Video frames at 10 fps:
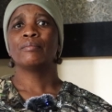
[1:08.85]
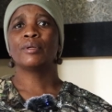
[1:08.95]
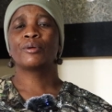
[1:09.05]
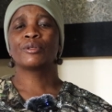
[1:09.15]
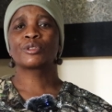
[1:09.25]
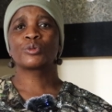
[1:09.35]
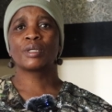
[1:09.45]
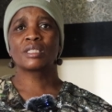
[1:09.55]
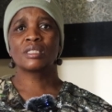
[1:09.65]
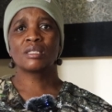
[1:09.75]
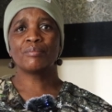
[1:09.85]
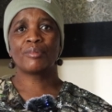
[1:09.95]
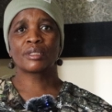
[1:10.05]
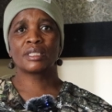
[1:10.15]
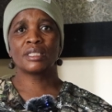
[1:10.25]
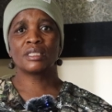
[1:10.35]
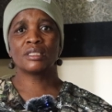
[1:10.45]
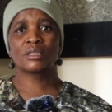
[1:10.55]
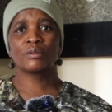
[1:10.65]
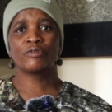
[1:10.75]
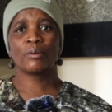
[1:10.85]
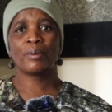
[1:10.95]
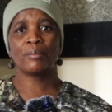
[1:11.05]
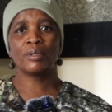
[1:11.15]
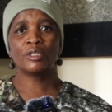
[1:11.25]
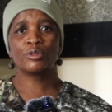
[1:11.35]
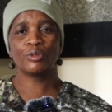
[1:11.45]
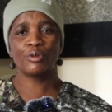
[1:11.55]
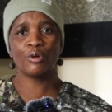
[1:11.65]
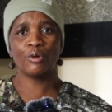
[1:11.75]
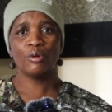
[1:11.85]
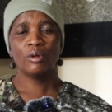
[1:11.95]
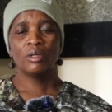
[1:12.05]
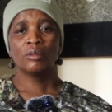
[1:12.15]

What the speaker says: because what is important is for public to know